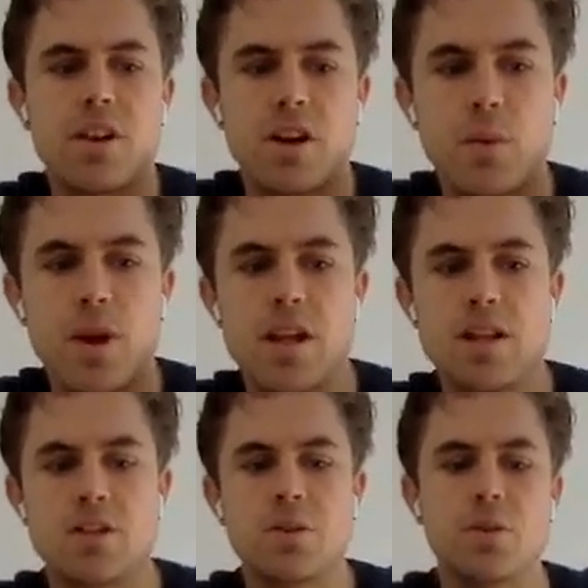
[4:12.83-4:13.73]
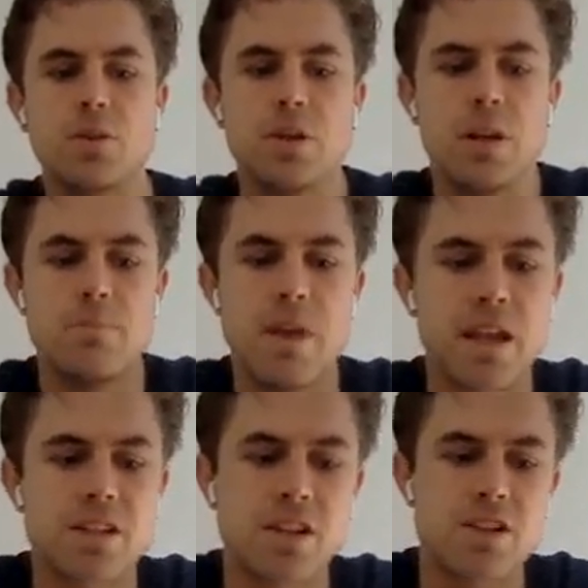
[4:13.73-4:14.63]
out a way to
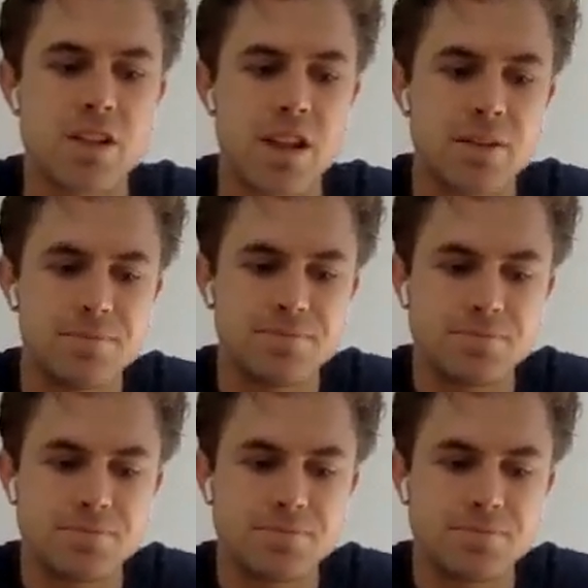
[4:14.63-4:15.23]
make it such that